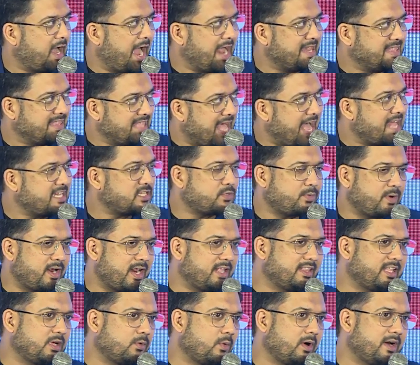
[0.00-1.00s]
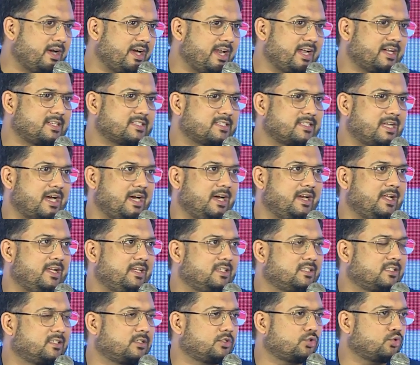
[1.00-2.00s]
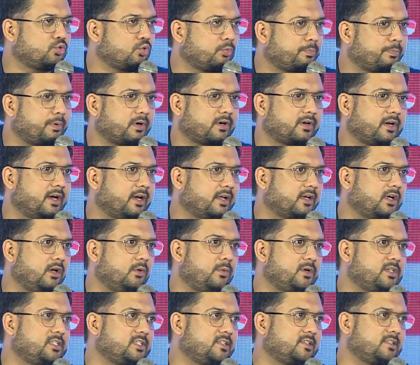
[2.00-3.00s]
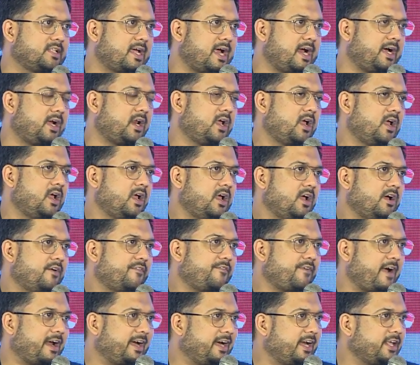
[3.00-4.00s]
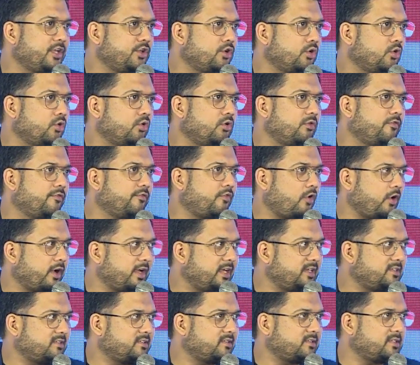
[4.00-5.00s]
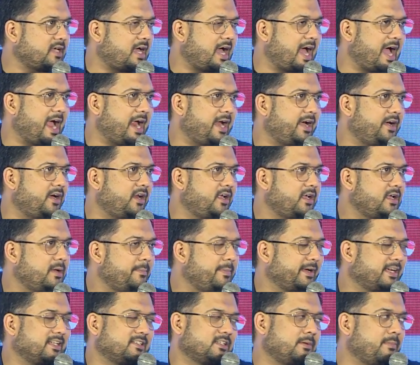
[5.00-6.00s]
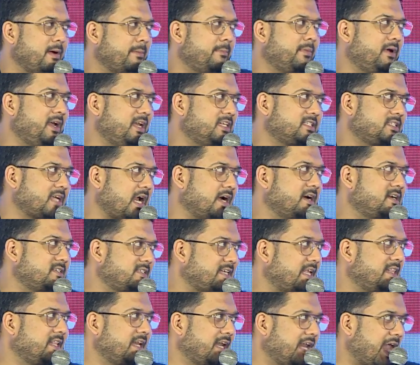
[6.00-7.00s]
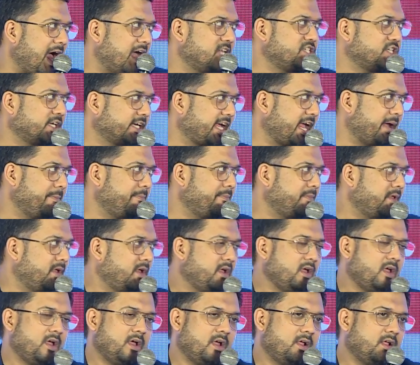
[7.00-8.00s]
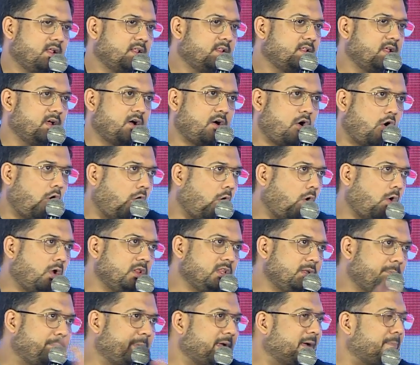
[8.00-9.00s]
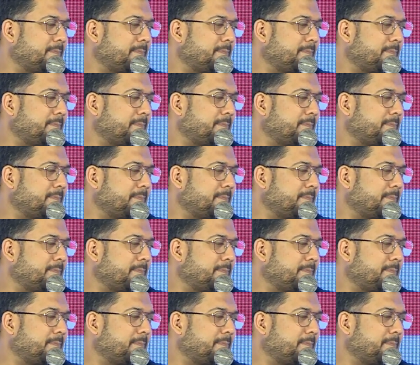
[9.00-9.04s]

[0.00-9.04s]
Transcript: And that's where I think what Nick said is super critical, which is that finding your own voice. And because remember, let's understand the larger game. All the big